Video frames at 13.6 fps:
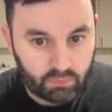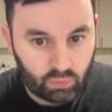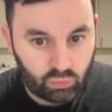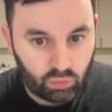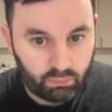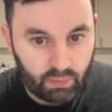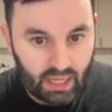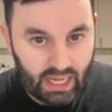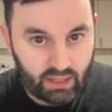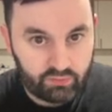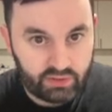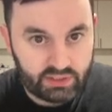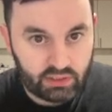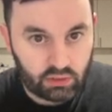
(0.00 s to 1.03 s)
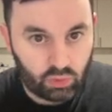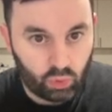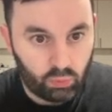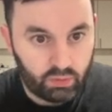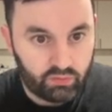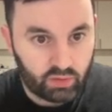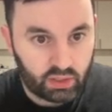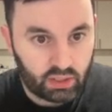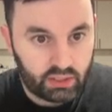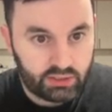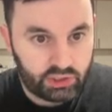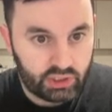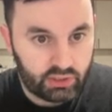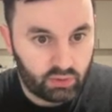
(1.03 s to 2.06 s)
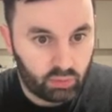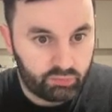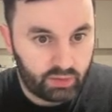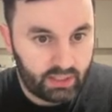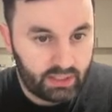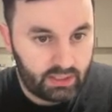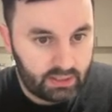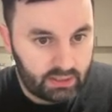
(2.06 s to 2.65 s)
We'll back Vissel Kobe for a clean sheet, hopefully.